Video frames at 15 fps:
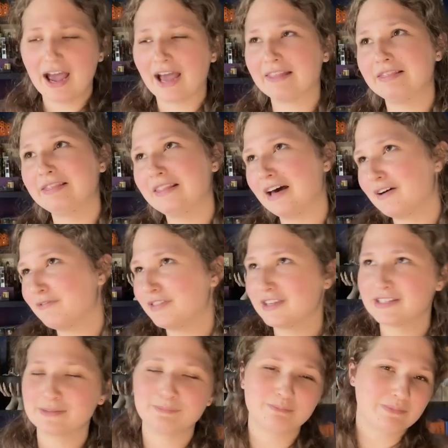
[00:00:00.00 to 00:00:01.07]
I love
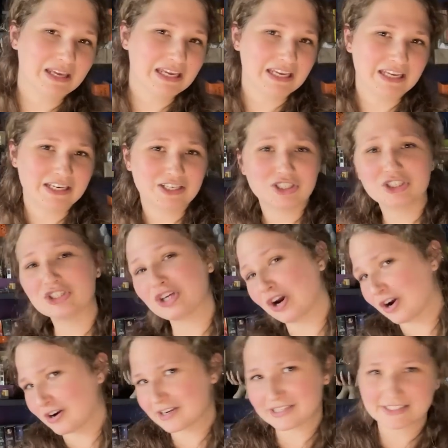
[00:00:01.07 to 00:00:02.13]
this mean,
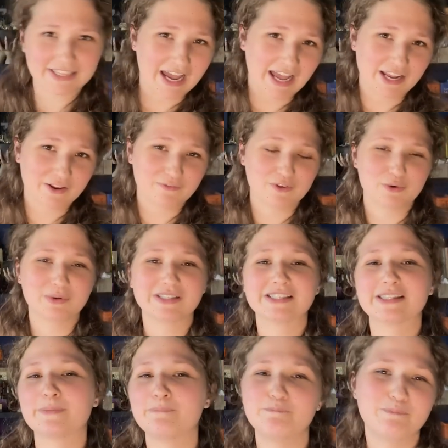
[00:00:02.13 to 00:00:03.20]
dark side of you. It's
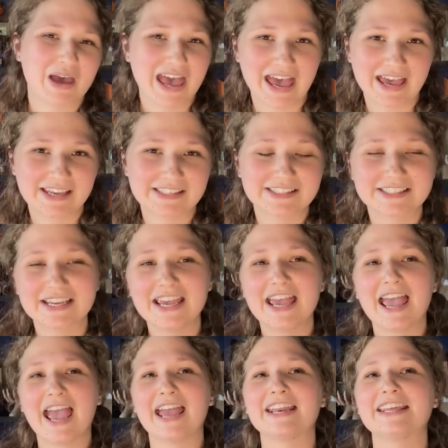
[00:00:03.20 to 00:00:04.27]
the best.
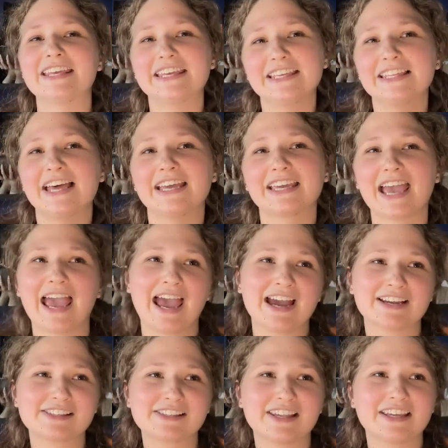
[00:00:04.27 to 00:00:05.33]
And he like
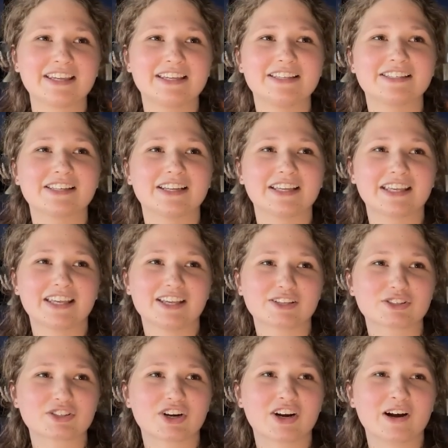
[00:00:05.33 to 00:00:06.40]
acts like he's gonna
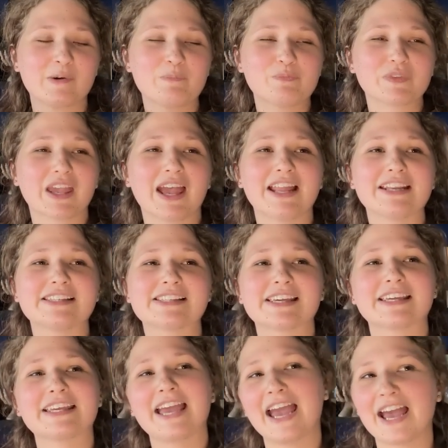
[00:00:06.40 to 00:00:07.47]
kiss her. And he's
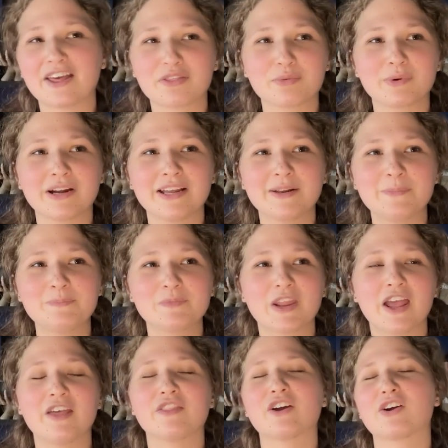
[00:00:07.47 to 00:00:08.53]
like, Katherine,
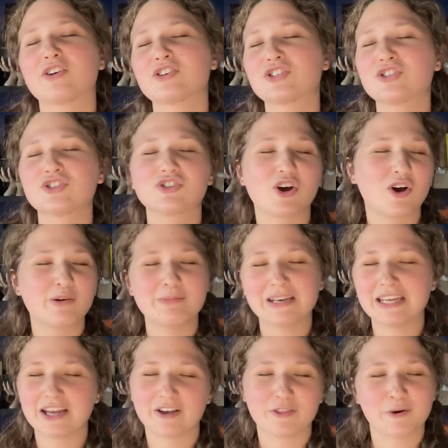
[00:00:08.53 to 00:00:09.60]
there are so
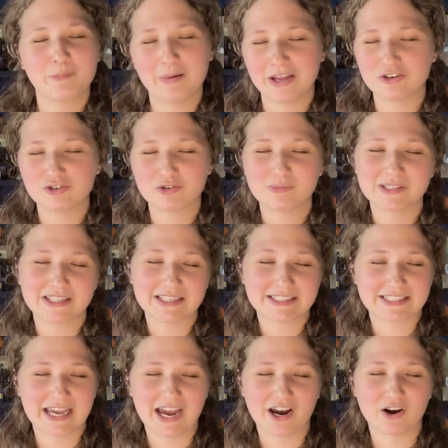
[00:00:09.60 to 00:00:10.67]
many other bedrooms in
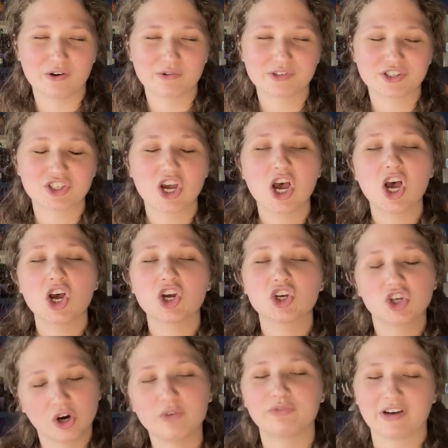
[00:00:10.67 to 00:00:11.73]
this house.
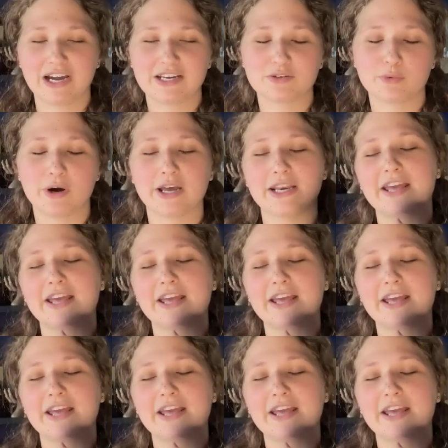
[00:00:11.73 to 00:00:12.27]
Go find one.